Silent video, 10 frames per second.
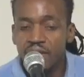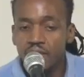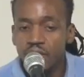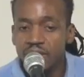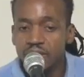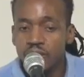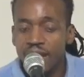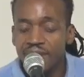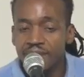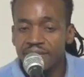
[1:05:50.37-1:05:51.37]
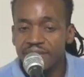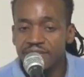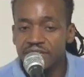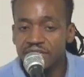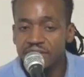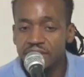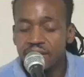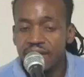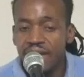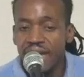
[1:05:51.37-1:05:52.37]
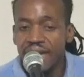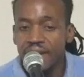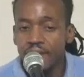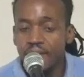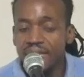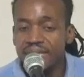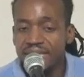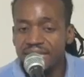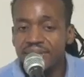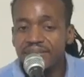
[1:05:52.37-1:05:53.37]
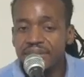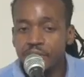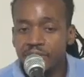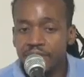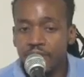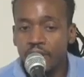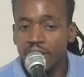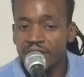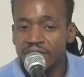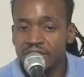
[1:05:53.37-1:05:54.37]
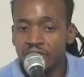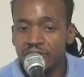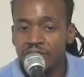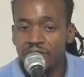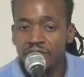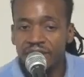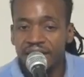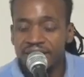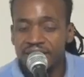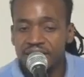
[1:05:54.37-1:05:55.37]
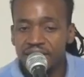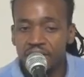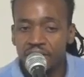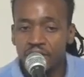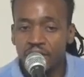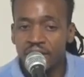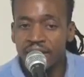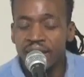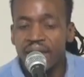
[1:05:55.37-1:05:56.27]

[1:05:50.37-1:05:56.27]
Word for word: We do have a big vision and we need people to be a part of it. So if you feel God tugging on your heart,